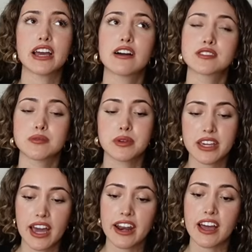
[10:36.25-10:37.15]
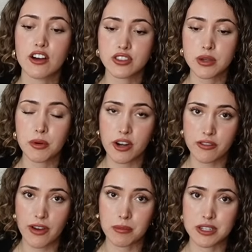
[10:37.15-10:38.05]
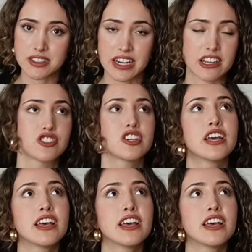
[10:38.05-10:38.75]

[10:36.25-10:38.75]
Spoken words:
you have to be at a healthy body fat percentage.